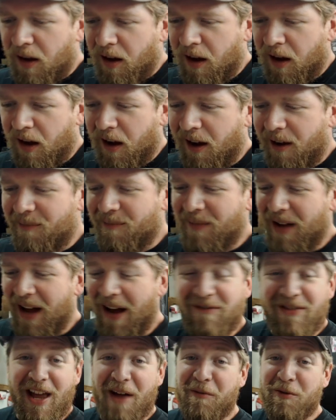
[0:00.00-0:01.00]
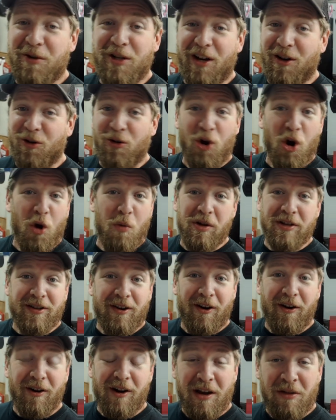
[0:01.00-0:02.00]
Um, I've never done a chrome
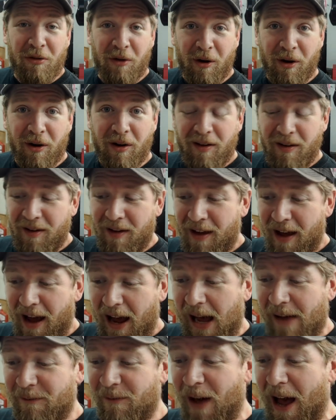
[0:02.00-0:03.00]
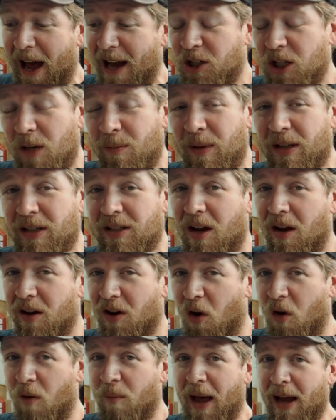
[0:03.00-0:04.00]
guitar either. I've actually been t
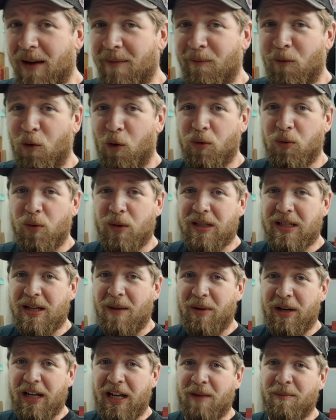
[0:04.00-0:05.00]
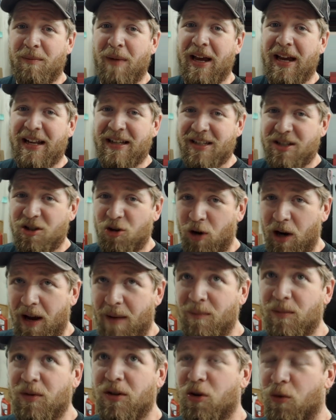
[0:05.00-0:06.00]
going back and forth with somebody in my
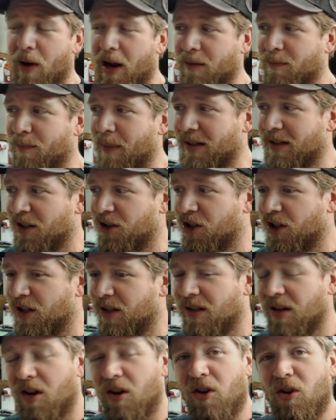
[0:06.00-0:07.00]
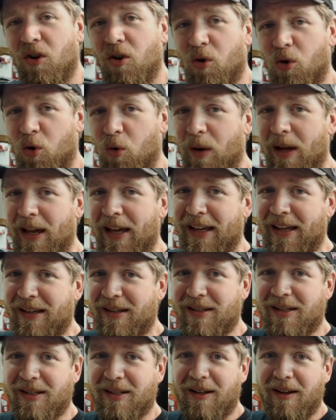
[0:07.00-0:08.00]
Instagram direct messages who
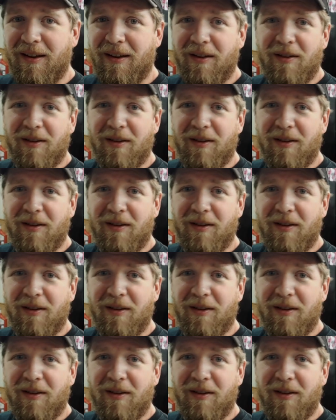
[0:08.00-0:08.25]
is,